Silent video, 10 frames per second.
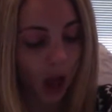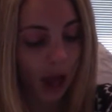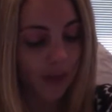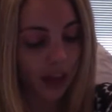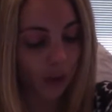I
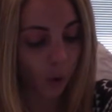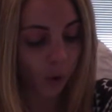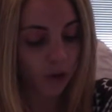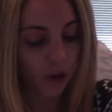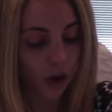then
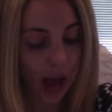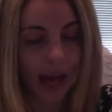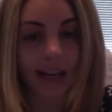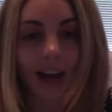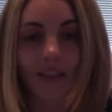also had
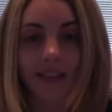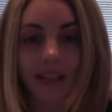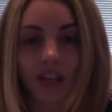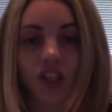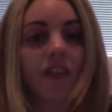another
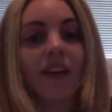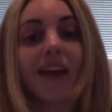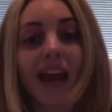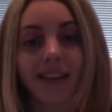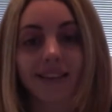session the
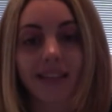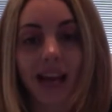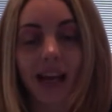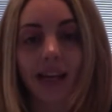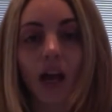next
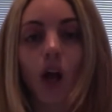day.